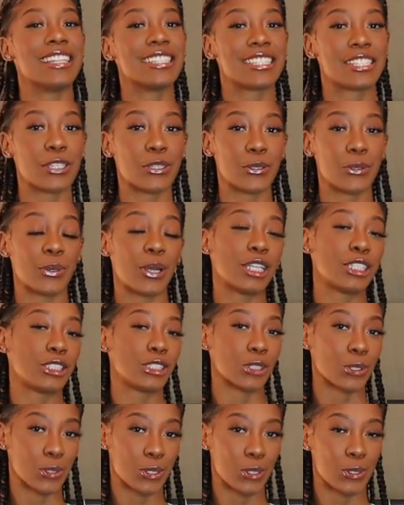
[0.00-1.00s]
to
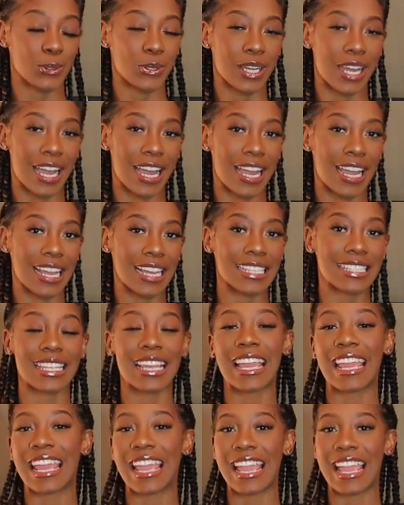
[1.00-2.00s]
show to you guys
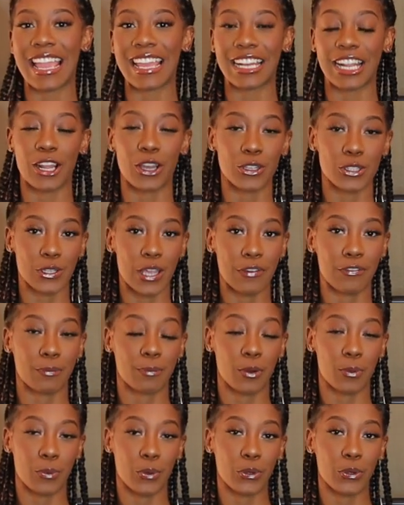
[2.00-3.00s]
and I also have a
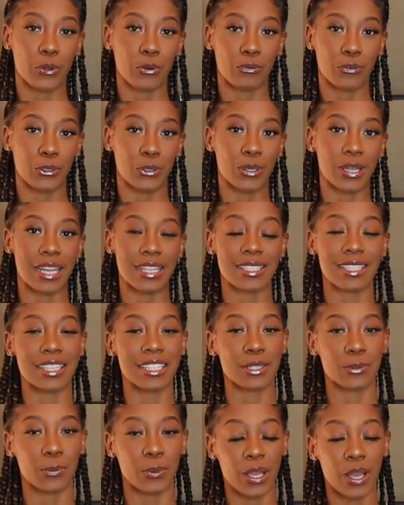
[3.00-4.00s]
promo code for you guys
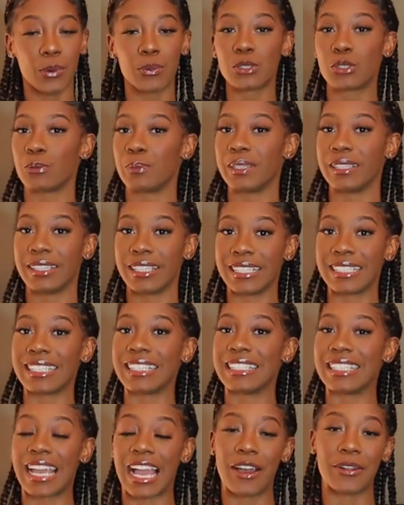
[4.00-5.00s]
as well which will be
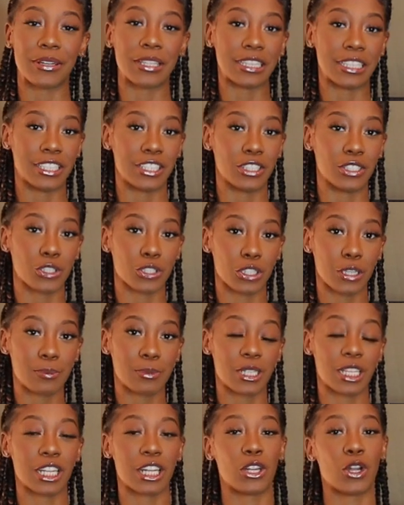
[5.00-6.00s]
linked down in the
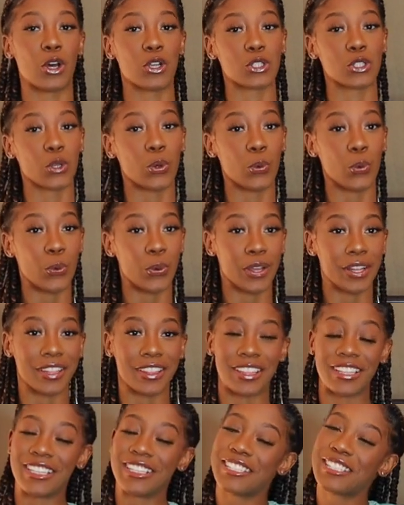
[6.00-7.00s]
description and also
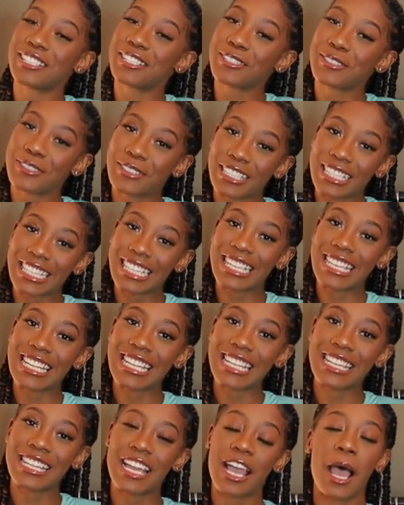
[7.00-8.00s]
on the
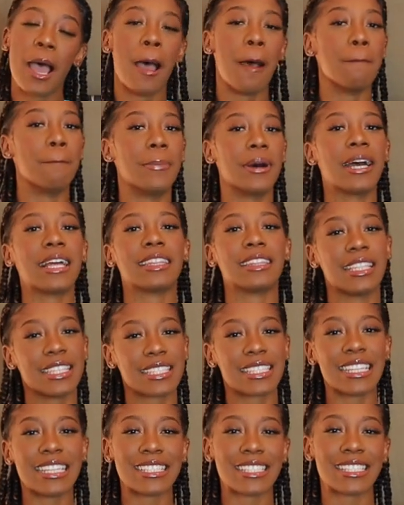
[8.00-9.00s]
screen but
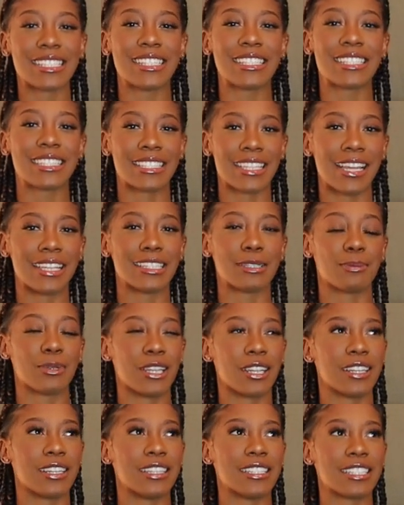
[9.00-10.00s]
let's get into these scents
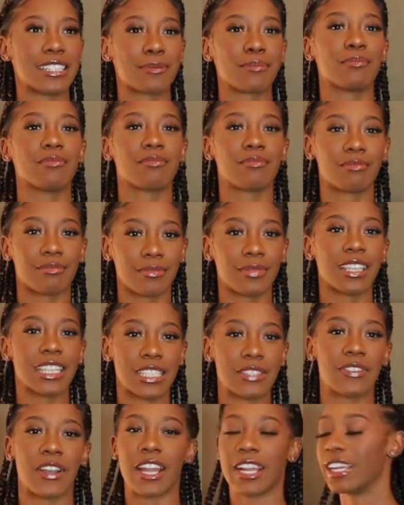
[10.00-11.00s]
because
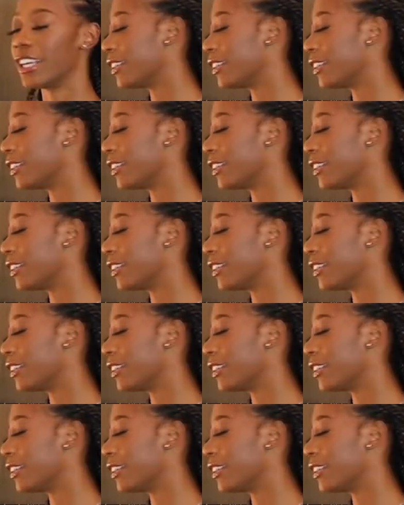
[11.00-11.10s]
it's fire.